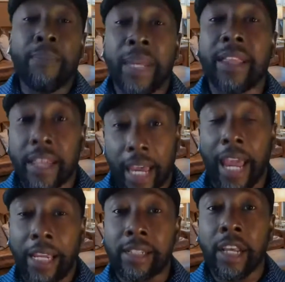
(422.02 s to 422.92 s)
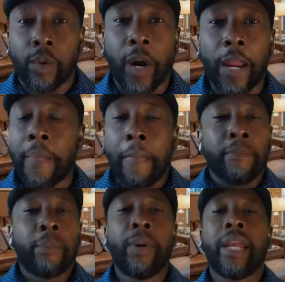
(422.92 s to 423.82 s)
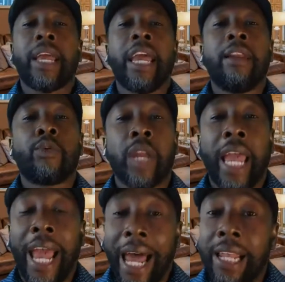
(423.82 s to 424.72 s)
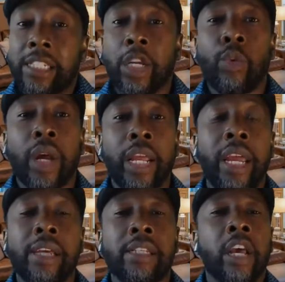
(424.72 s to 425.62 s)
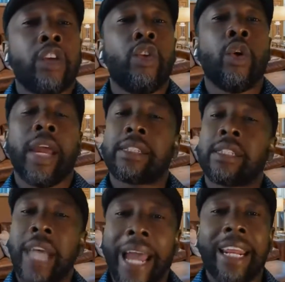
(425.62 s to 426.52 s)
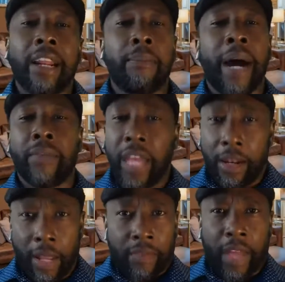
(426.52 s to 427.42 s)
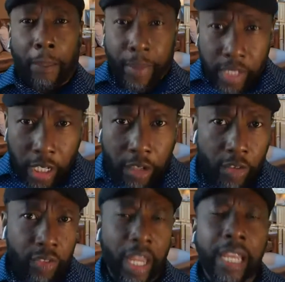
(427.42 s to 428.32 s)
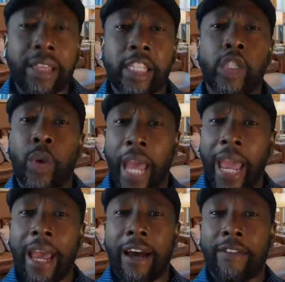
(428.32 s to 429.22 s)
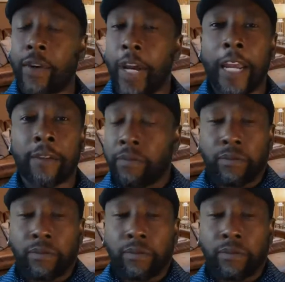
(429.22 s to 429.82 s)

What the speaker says: be the case, right? But in reality, what is, you're excited about that particular thing that you have, okay?